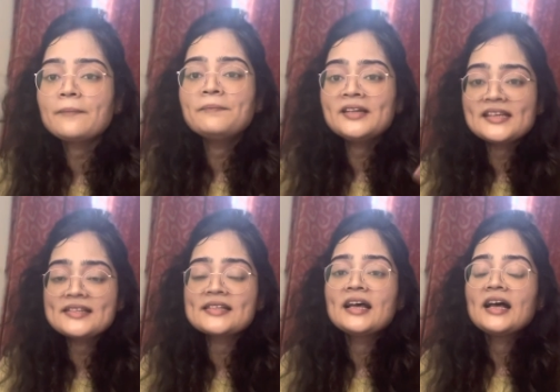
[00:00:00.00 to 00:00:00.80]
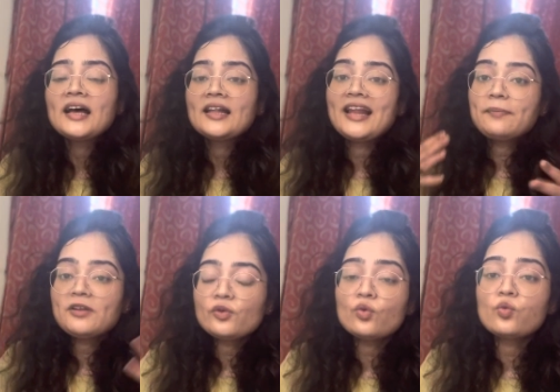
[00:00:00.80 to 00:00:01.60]
Please let me
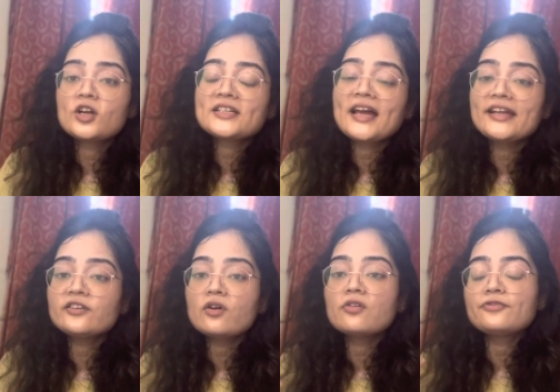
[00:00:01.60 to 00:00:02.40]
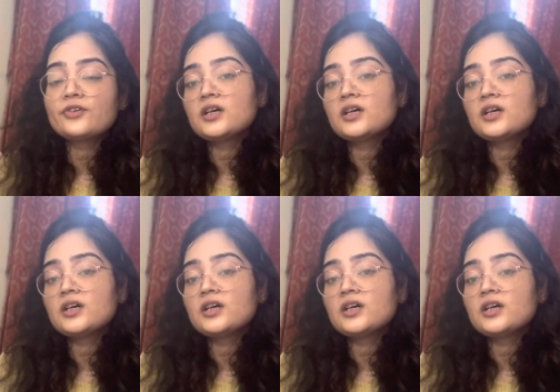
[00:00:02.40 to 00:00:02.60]
know what kind of